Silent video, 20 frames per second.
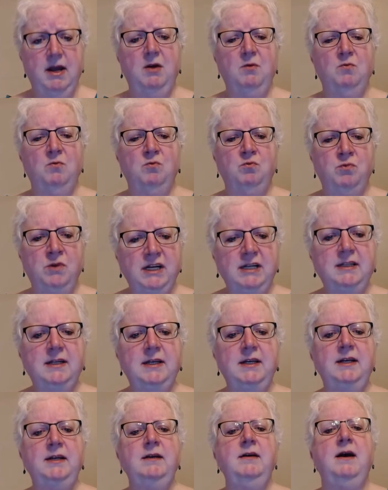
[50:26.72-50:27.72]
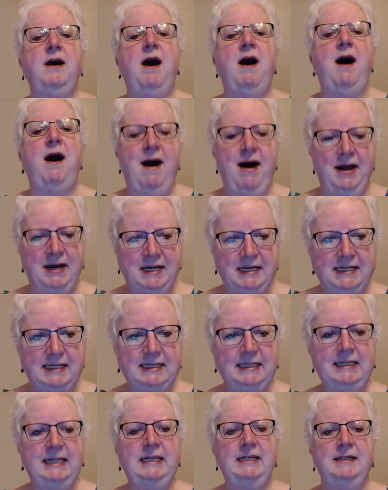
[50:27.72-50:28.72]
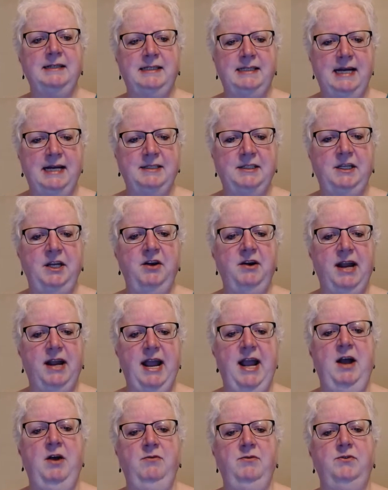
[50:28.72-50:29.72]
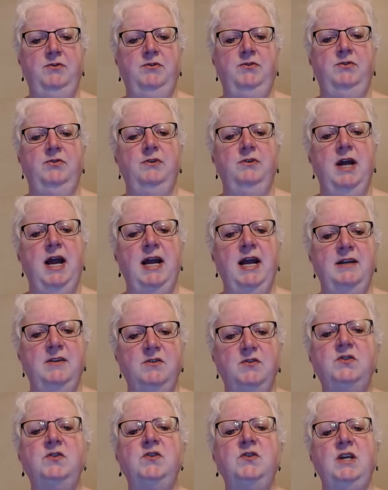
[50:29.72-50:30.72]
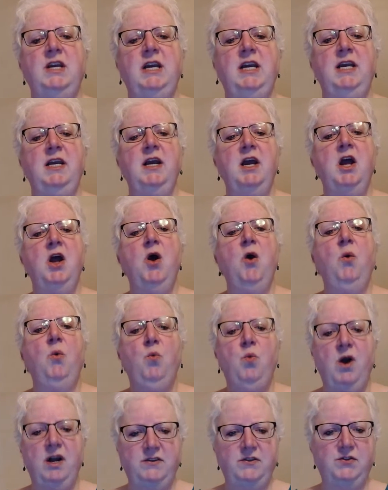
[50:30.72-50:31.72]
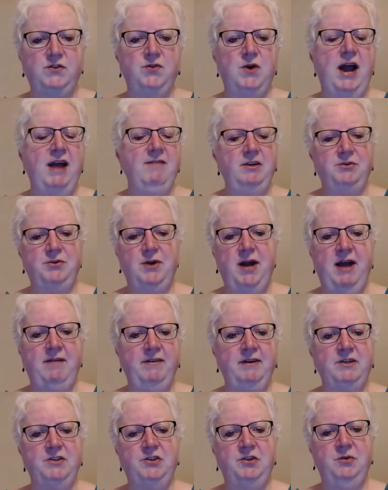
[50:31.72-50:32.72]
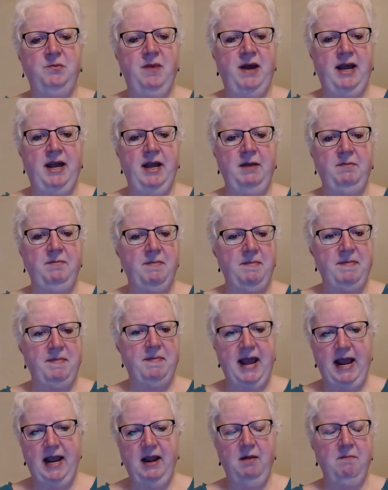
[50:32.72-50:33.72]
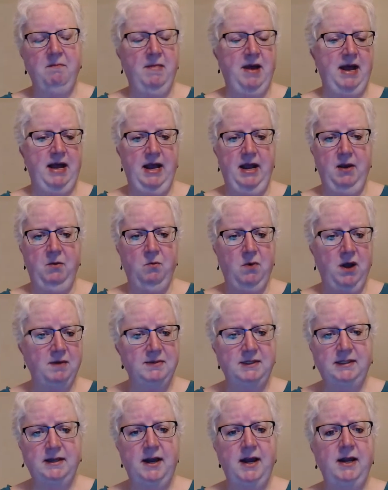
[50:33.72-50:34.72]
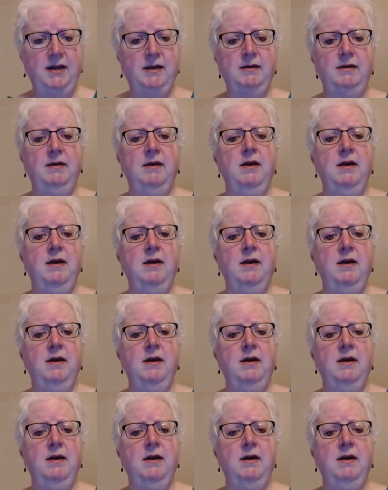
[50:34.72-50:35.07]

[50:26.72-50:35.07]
really honestly assess your accounts and see what's driving traffic to my website,